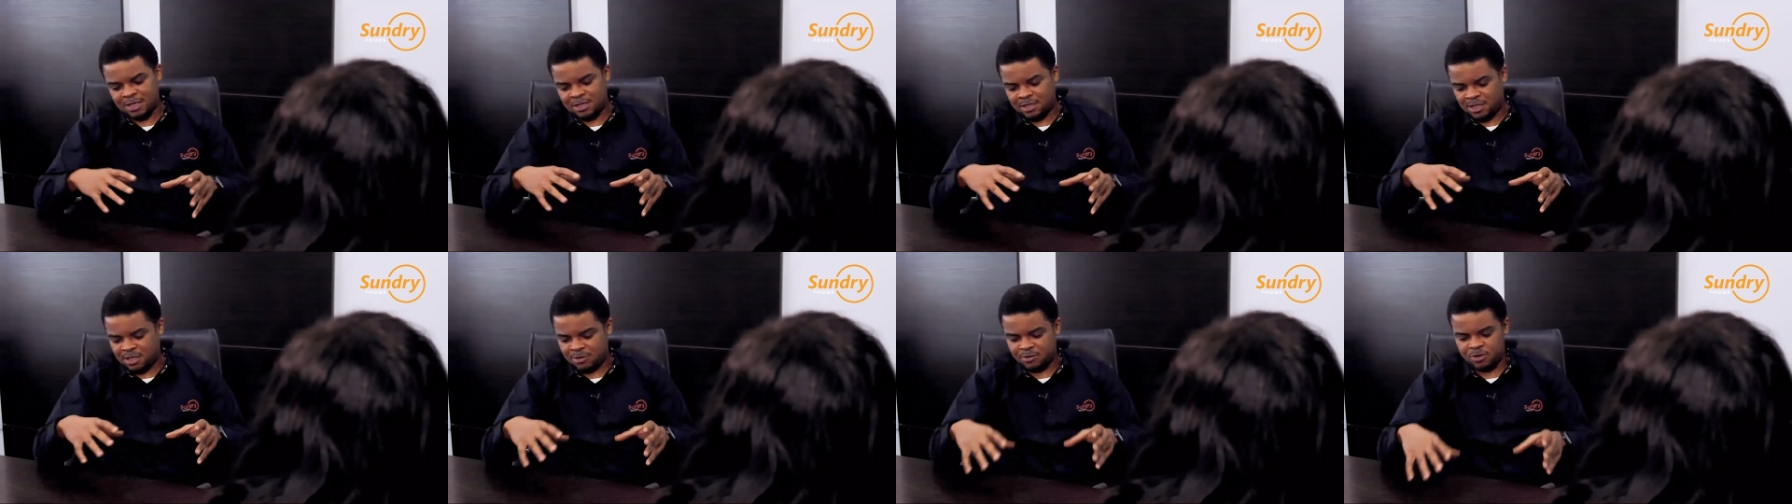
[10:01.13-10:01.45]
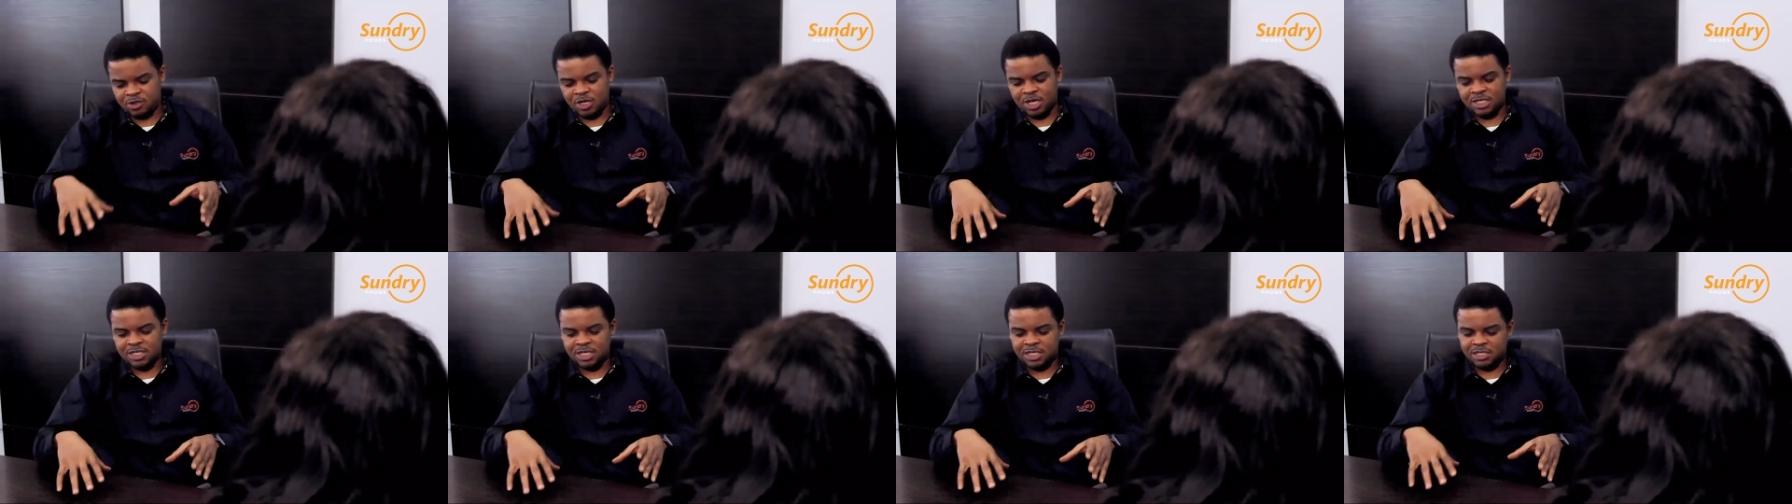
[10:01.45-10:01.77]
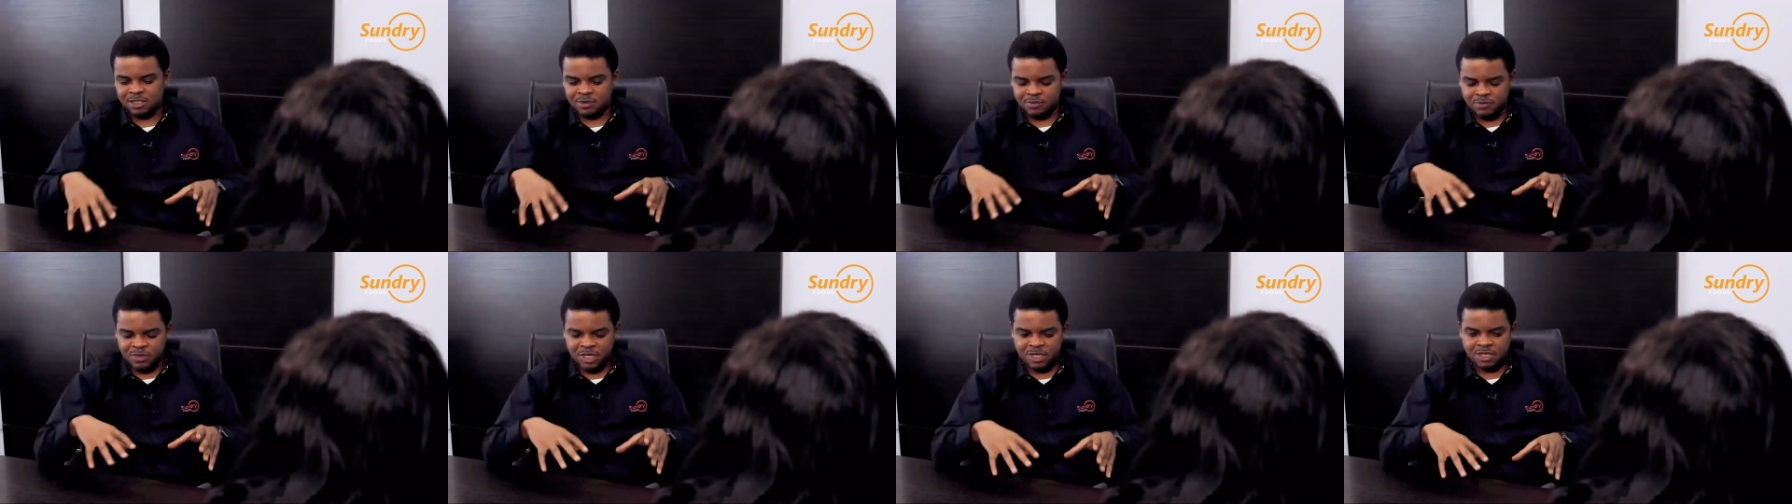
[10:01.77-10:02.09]
the team
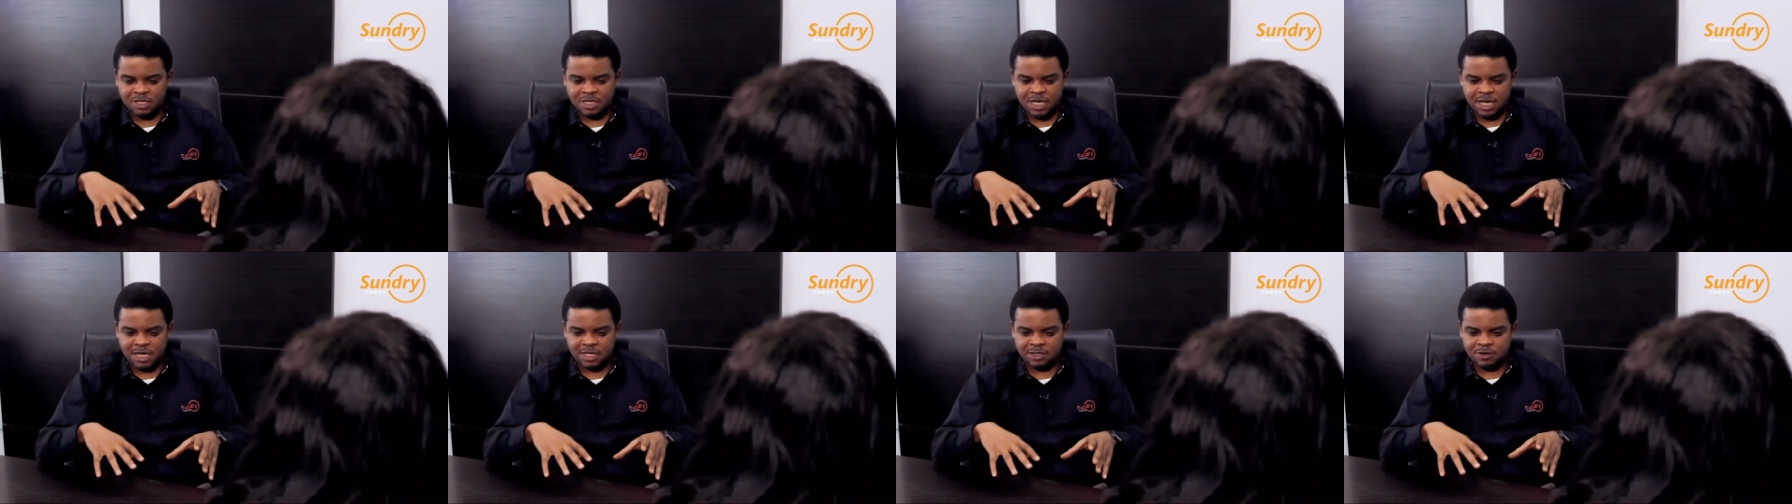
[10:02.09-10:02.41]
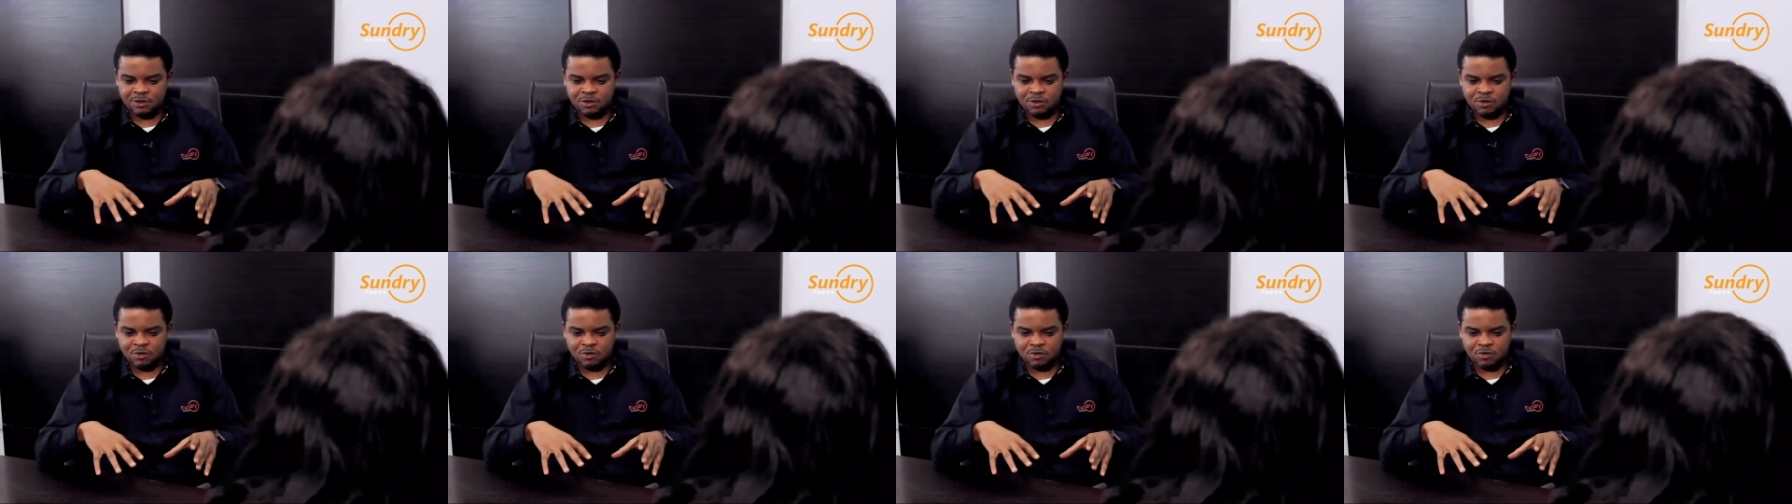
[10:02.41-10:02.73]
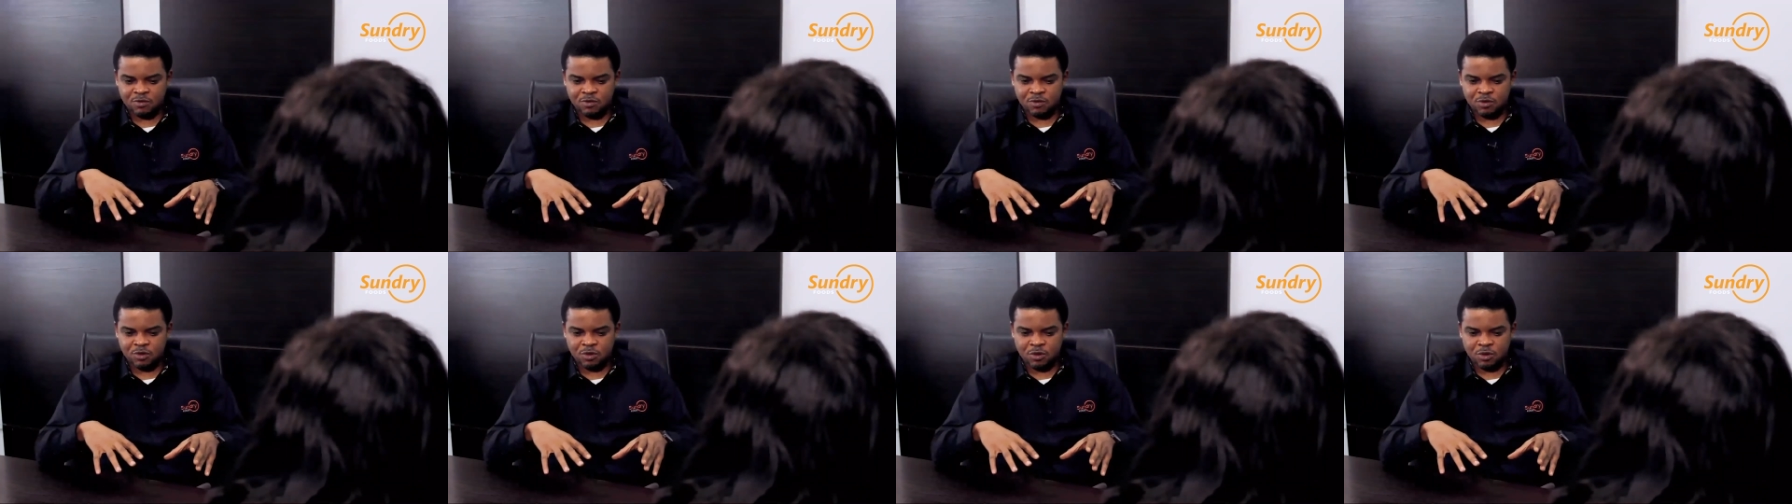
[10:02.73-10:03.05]
strategy means that
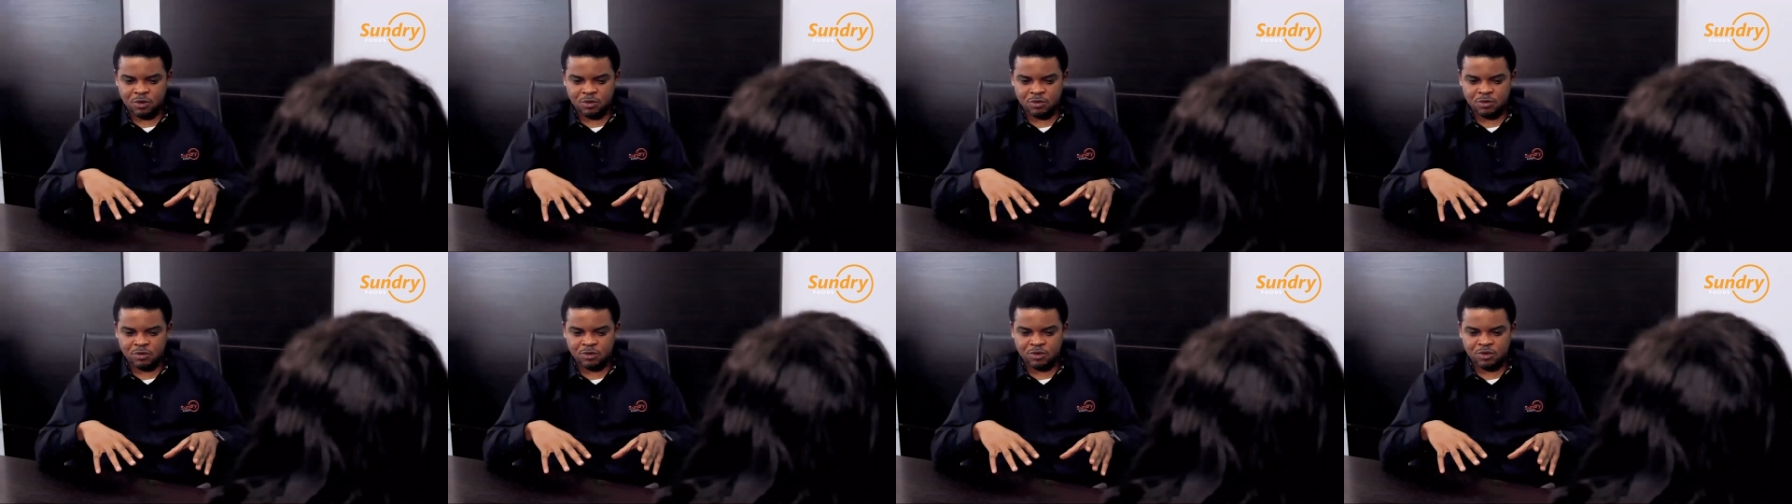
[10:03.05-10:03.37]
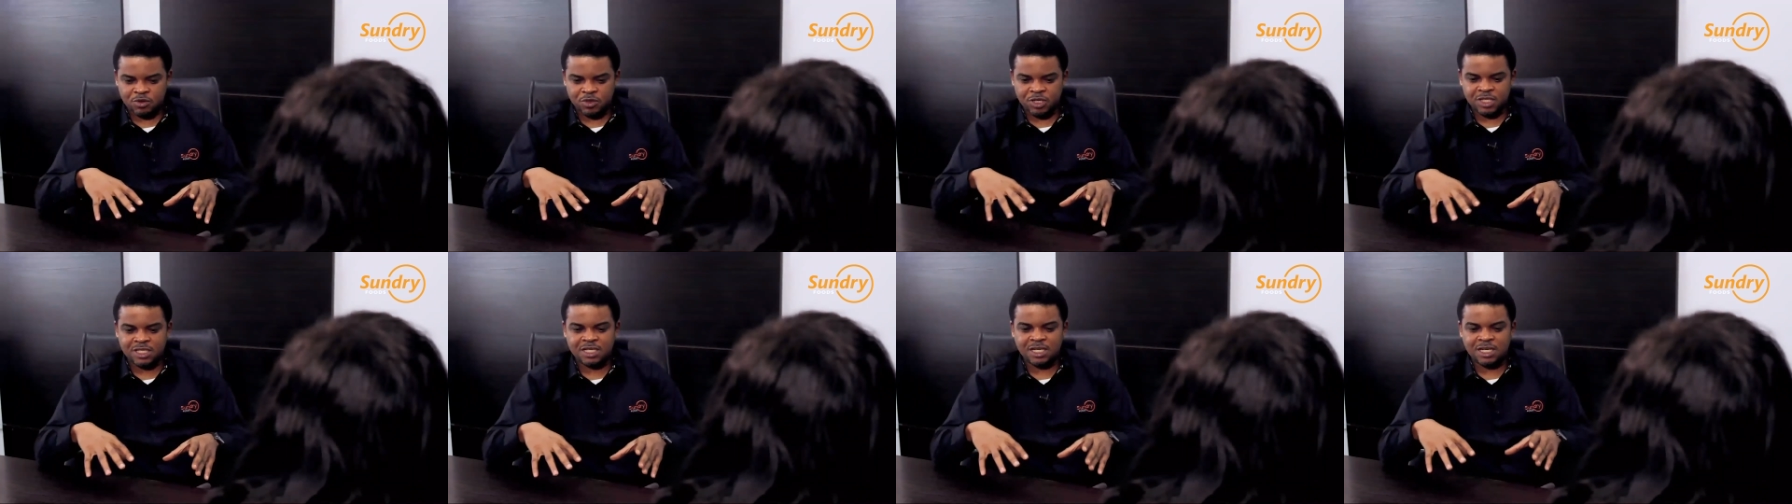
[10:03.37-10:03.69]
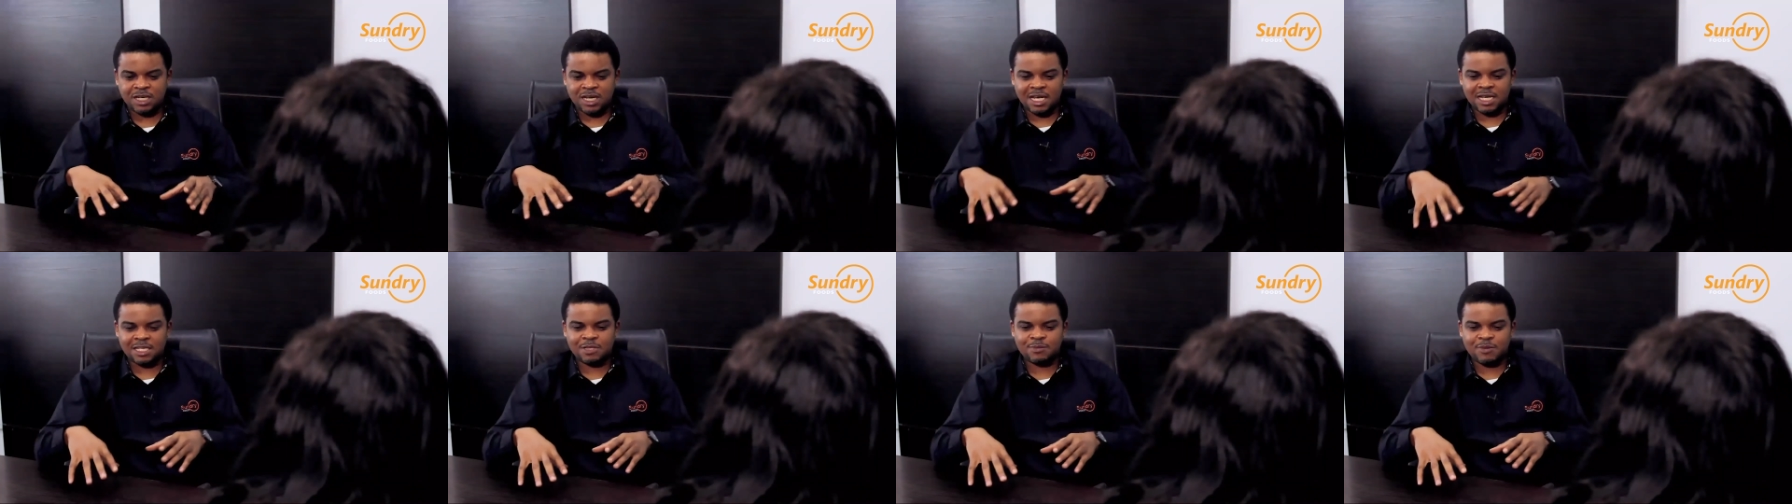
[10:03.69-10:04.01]
you don't treat the
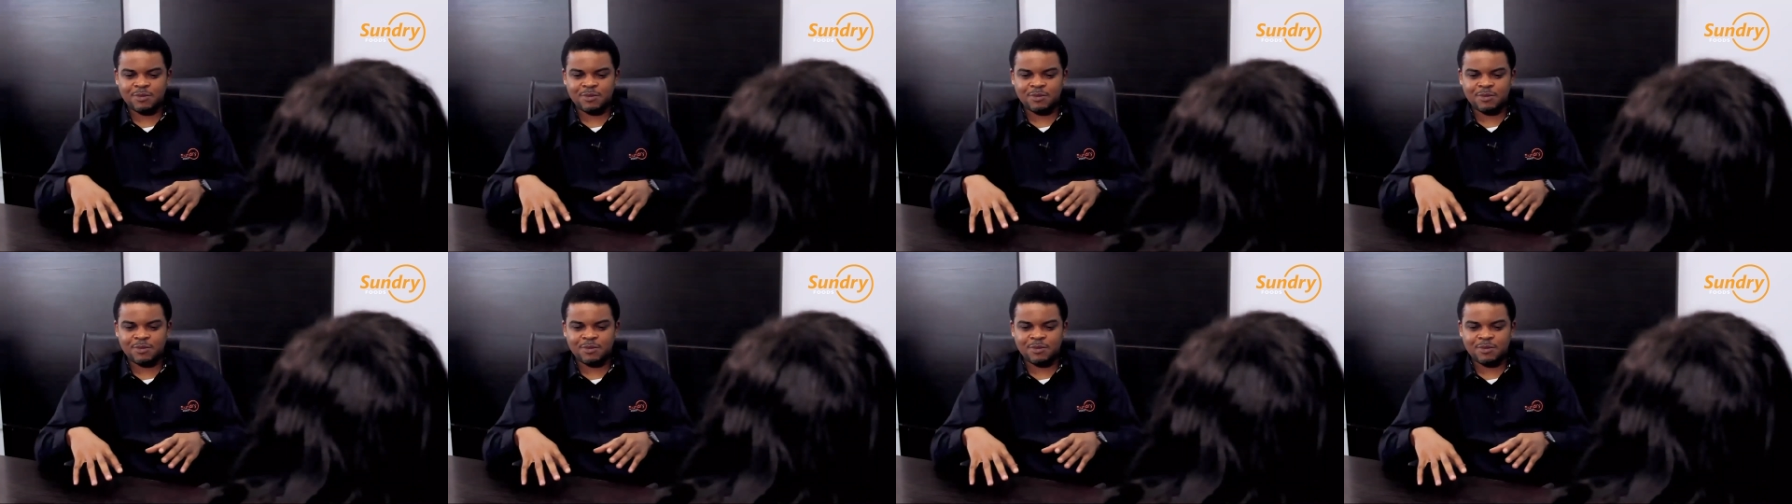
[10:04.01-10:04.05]
next